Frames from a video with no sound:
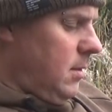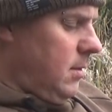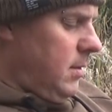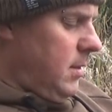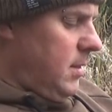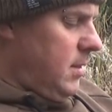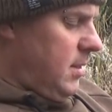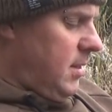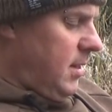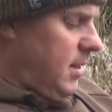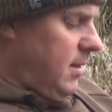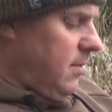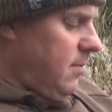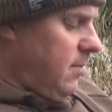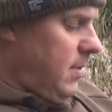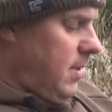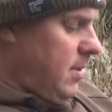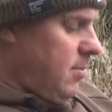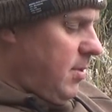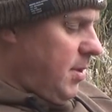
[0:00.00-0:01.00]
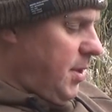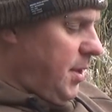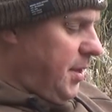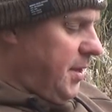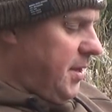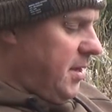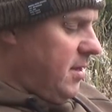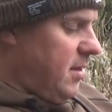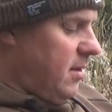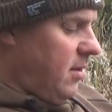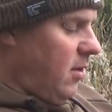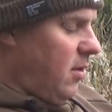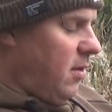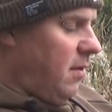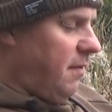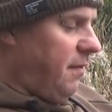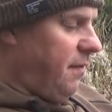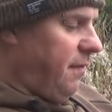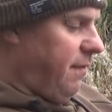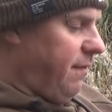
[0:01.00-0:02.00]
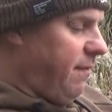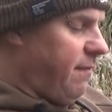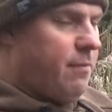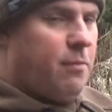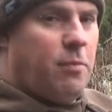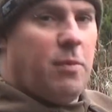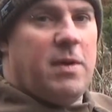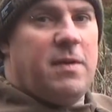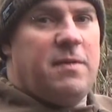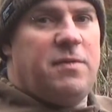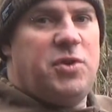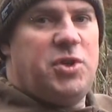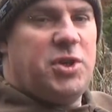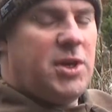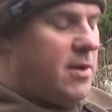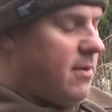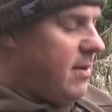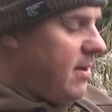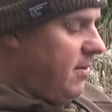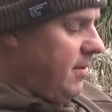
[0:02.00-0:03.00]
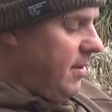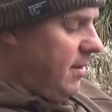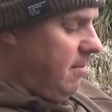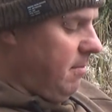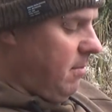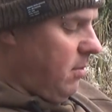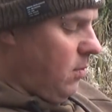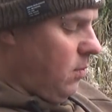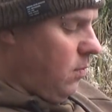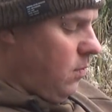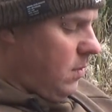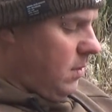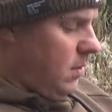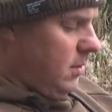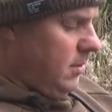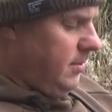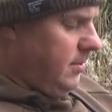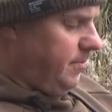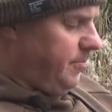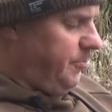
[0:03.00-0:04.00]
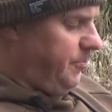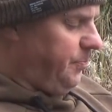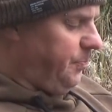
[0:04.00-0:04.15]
Right, we will start off with shout out number 1.